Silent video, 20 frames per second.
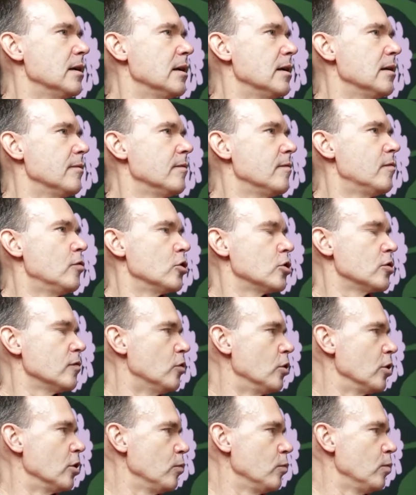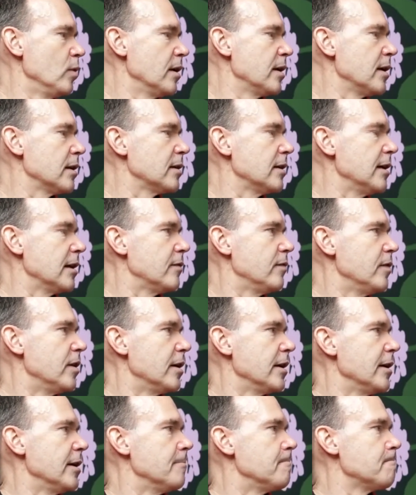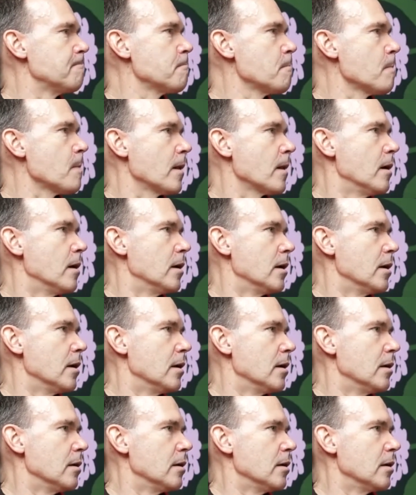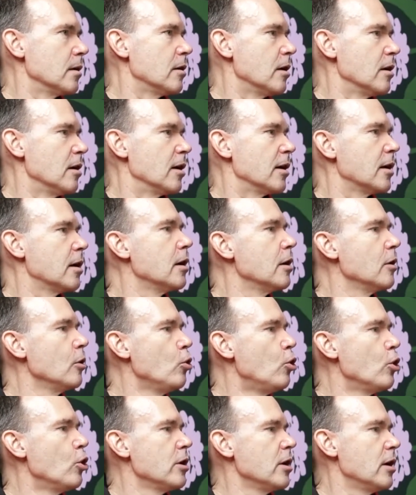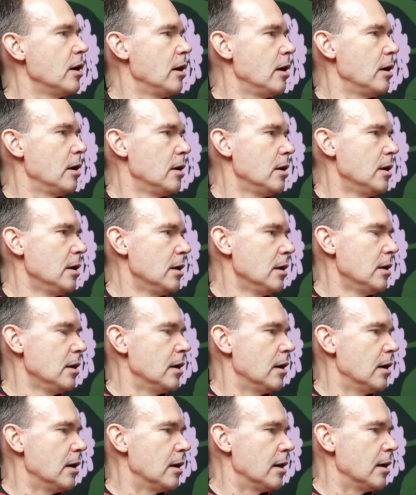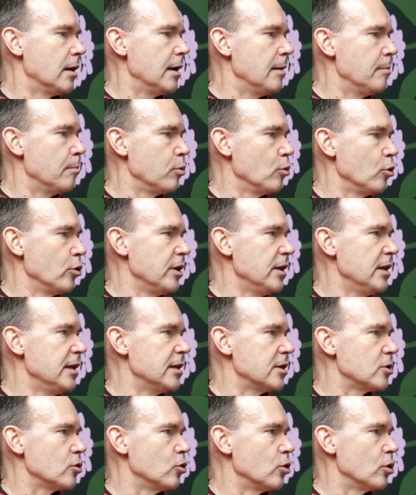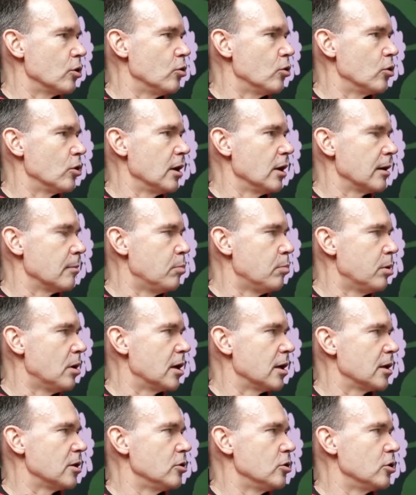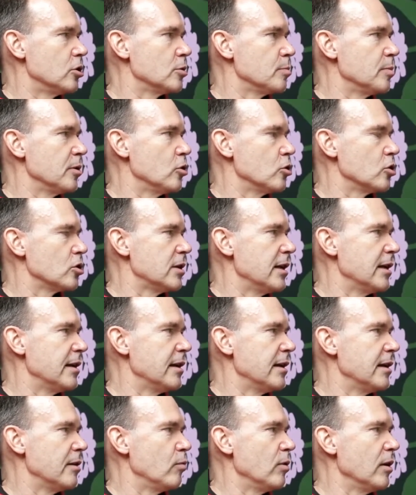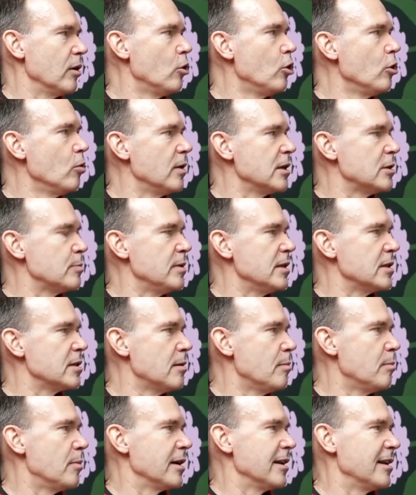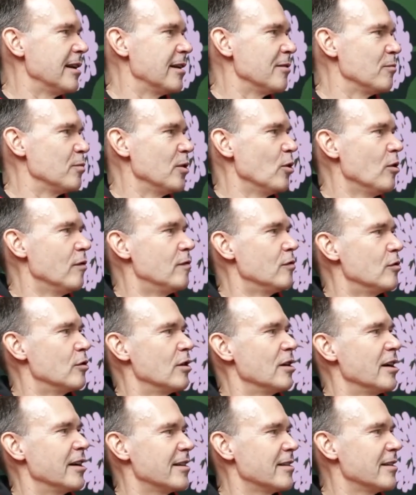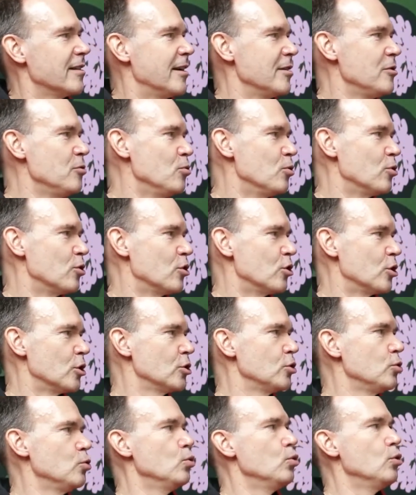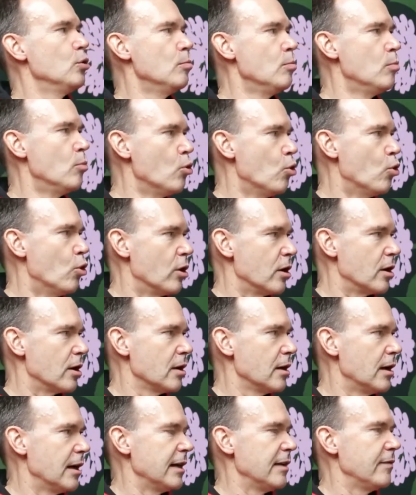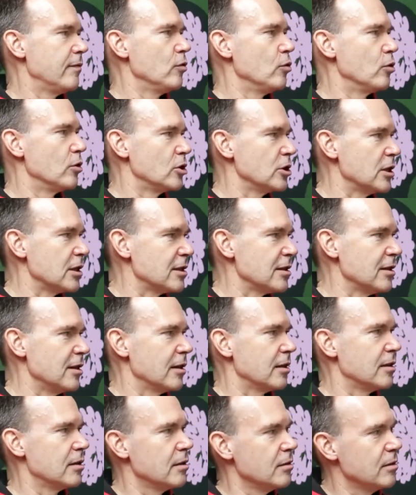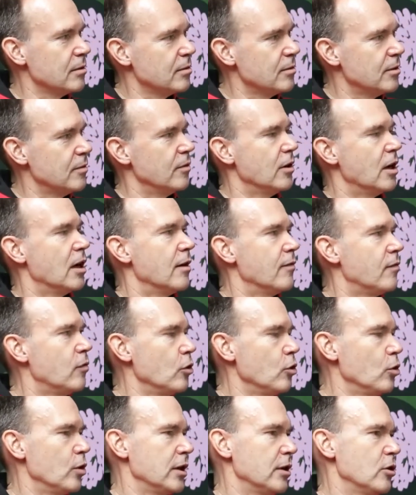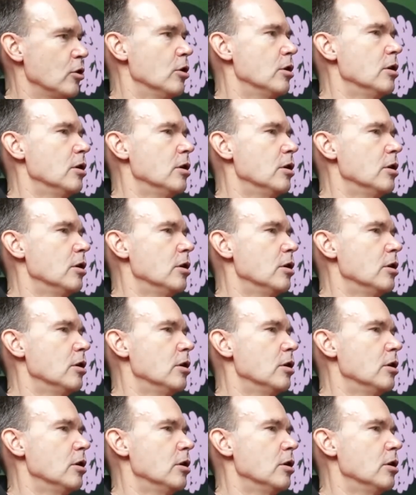first of all, you will not get very kind of like loyal employees or like partners, because then there will always be somebody that will offer like €1 or 2 more. And if you're just like following the